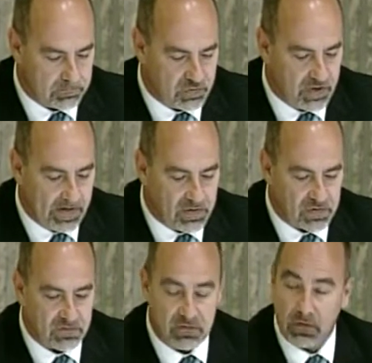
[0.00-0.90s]

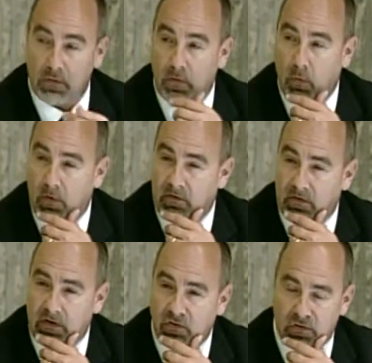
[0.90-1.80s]
changes to the
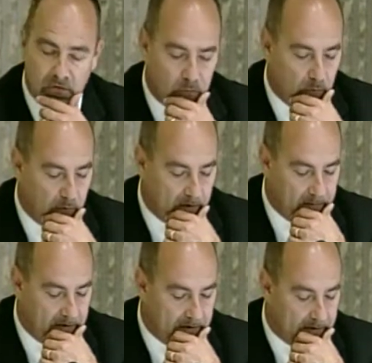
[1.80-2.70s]
organization that we're
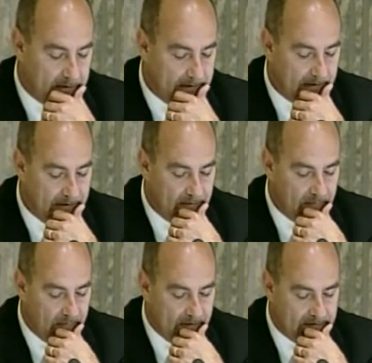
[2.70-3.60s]
recommending
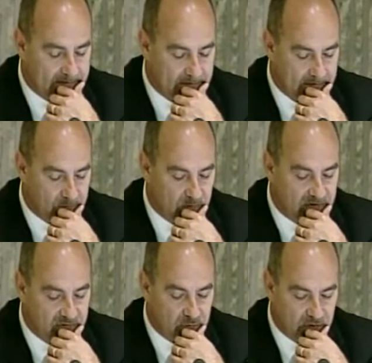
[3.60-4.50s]
that
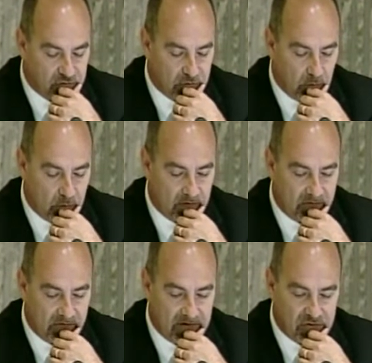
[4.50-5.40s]
restructure the
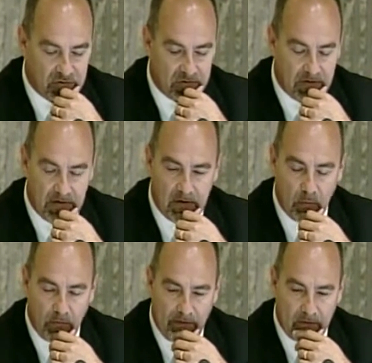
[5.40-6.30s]
organization
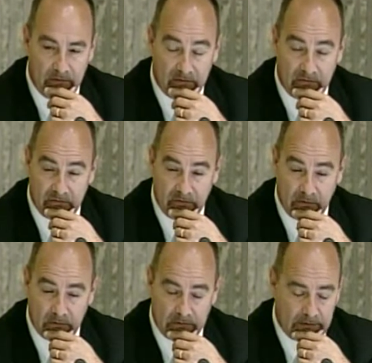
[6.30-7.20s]
without
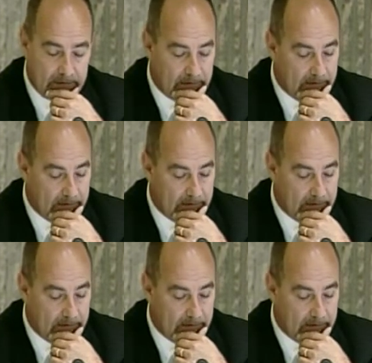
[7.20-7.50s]
necessarily